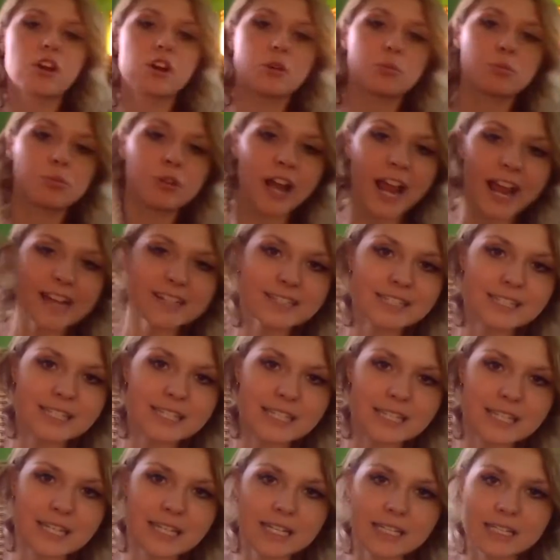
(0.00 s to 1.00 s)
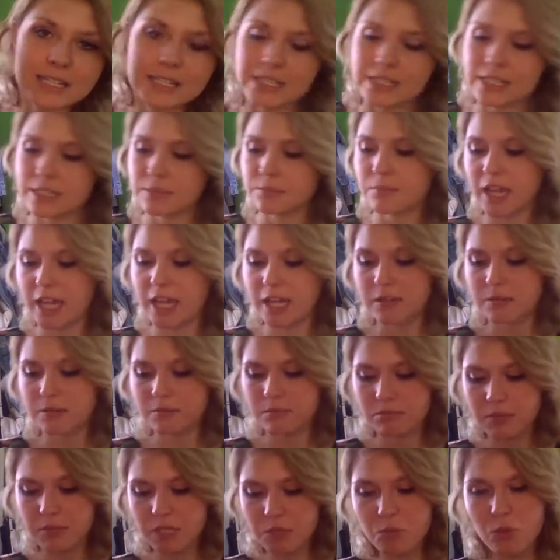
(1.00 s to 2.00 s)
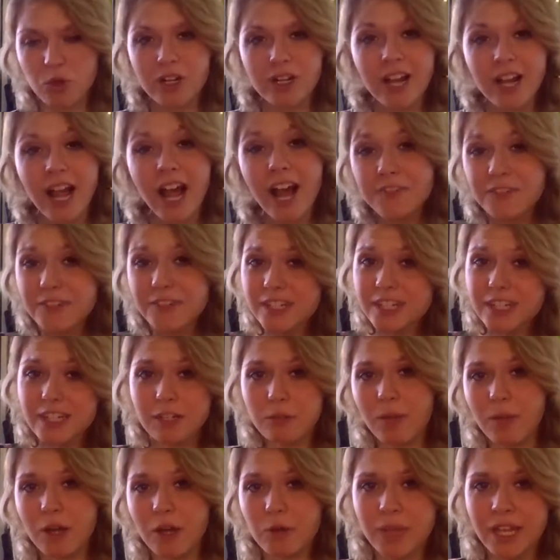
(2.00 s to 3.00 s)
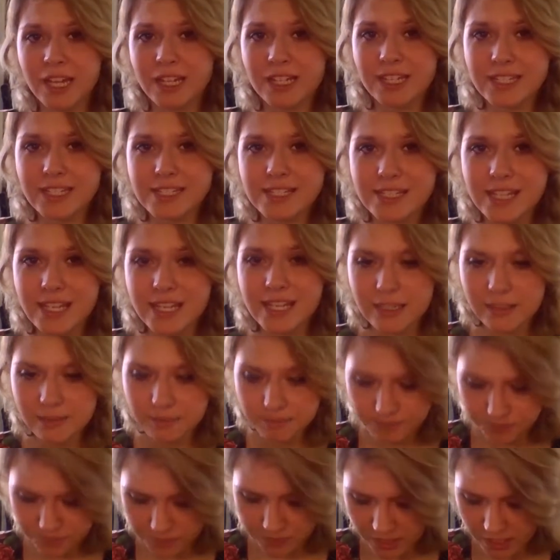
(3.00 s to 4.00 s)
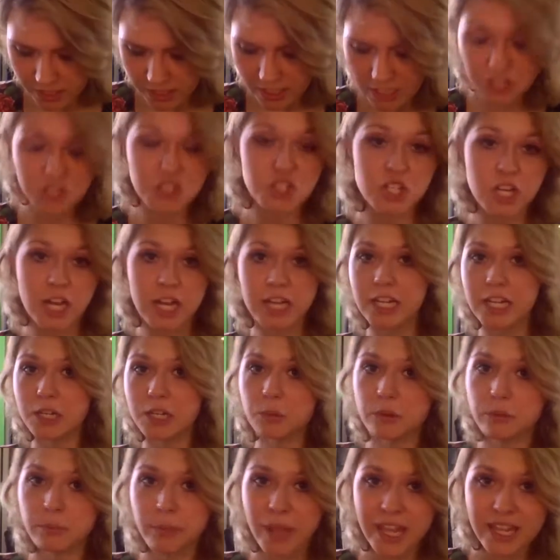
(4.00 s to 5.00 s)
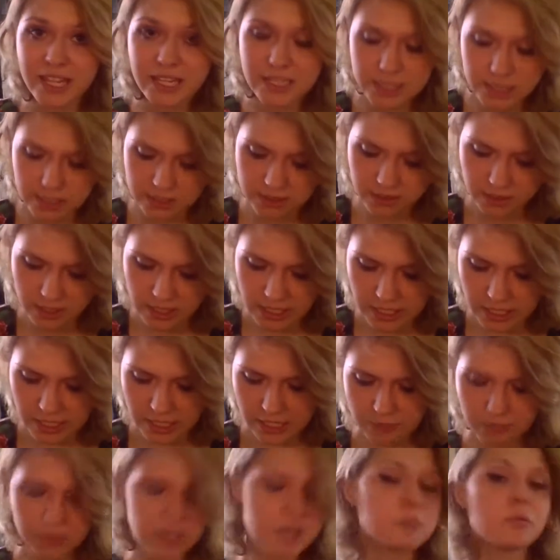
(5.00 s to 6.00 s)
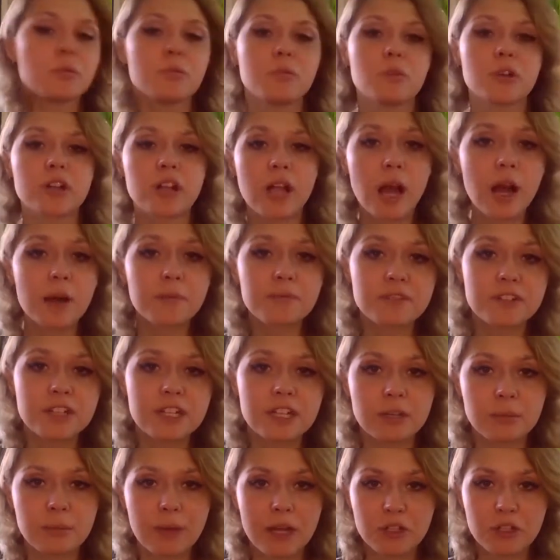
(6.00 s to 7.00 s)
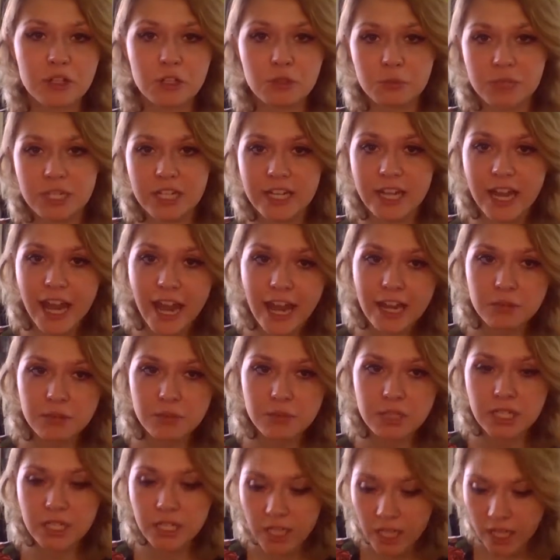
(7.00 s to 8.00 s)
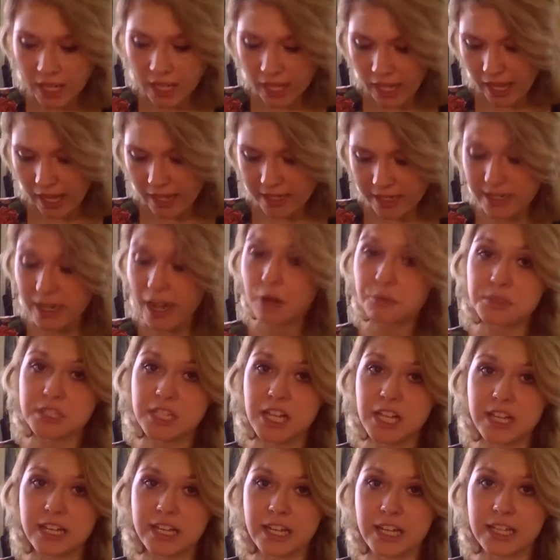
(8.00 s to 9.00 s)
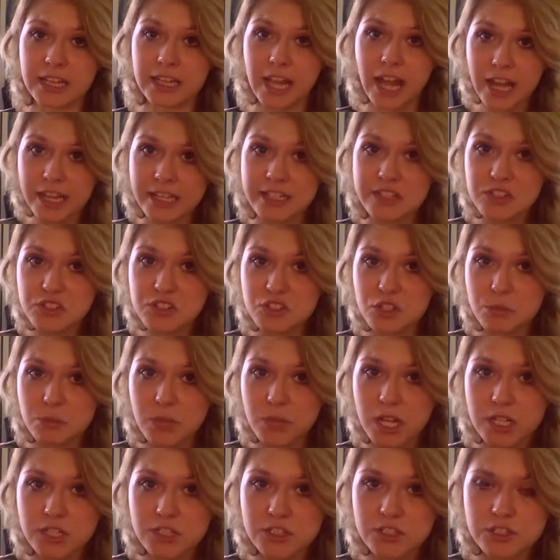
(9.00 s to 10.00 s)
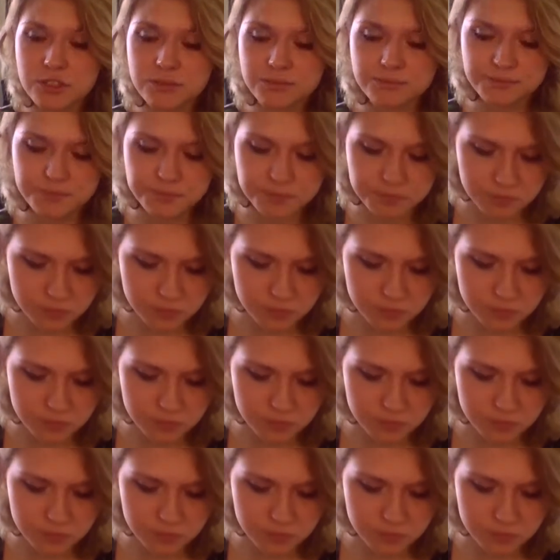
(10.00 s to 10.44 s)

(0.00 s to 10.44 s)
So practicing this made me more confident about painting skin and shading with paint. It made me more confident about human anatomy and not relying on lines so much.